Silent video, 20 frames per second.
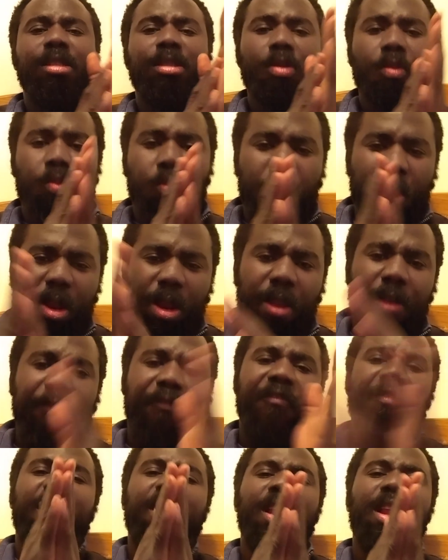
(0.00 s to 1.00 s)
You
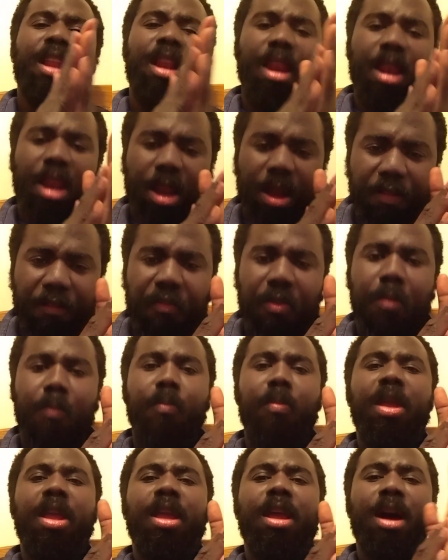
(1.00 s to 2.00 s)
really feeling love for
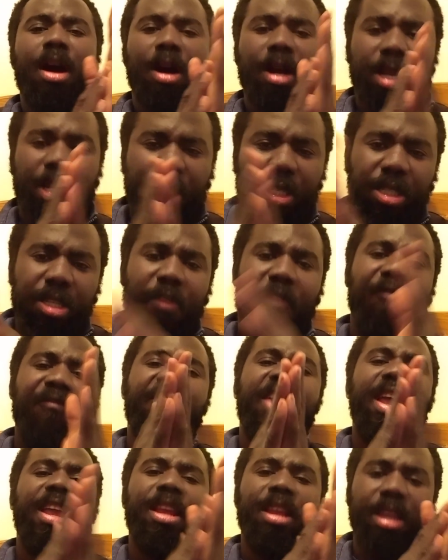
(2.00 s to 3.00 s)
me, or is it
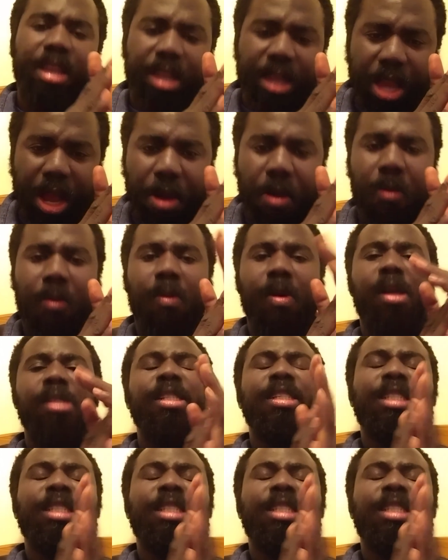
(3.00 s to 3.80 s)
fake, yo?